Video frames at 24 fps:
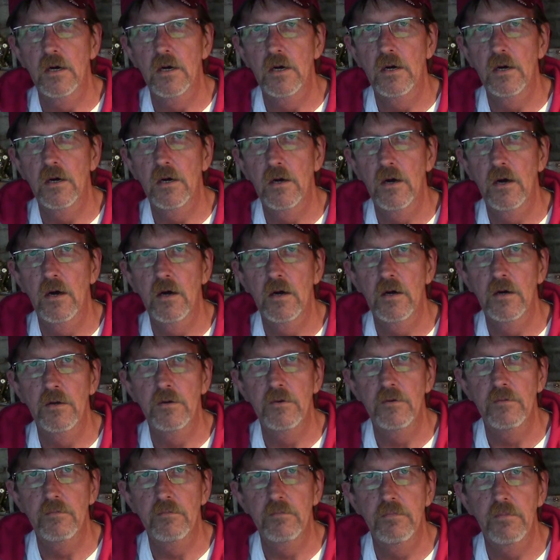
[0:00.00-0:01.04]

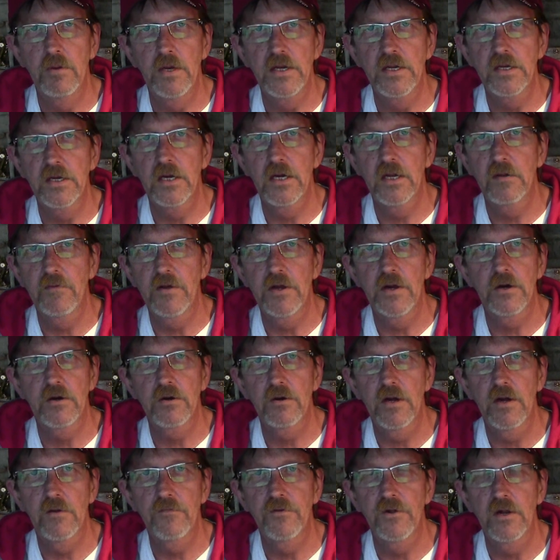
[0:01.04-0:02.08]
on any kind of
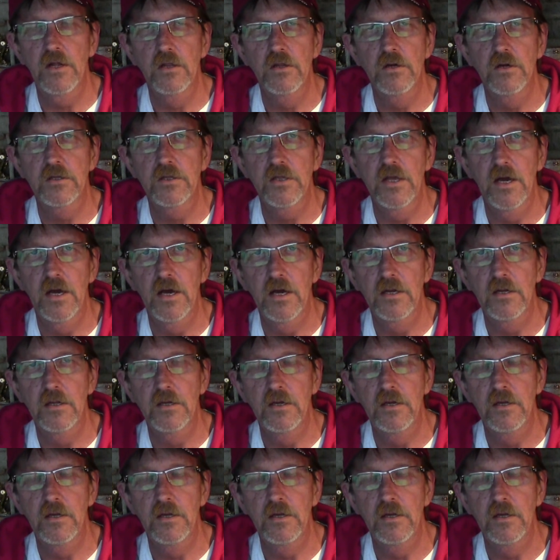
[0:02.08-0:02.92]
aircraft that I looked at.